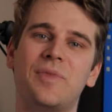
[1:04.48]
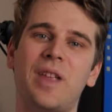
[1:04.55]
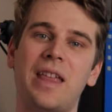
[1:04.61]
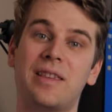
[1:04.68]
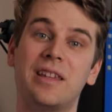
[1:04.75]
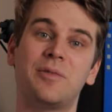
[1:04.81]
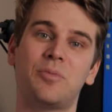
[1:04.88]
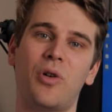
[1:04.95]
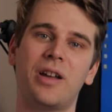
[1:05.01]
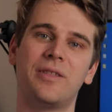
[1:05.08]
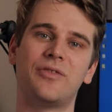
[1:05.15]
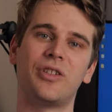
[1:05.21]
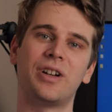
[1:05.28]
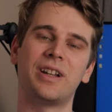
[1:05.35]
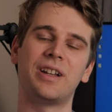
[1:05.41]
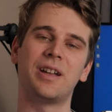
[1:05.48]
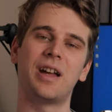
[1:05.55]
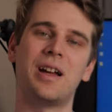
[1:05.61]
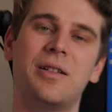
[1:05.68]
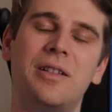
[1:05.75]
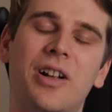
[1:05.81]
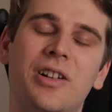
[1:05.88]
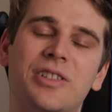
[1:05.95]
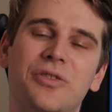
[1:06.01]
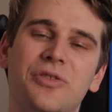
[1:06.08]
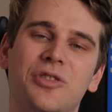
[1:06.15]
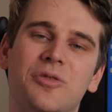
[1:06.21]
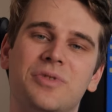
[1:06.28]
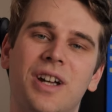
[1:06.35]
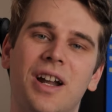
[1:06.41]
at this point, very large
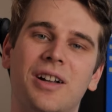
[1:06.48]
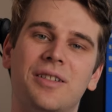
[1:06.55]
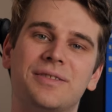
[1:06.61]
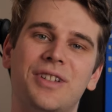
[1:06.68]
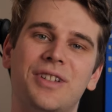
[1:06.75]
YouTube channel.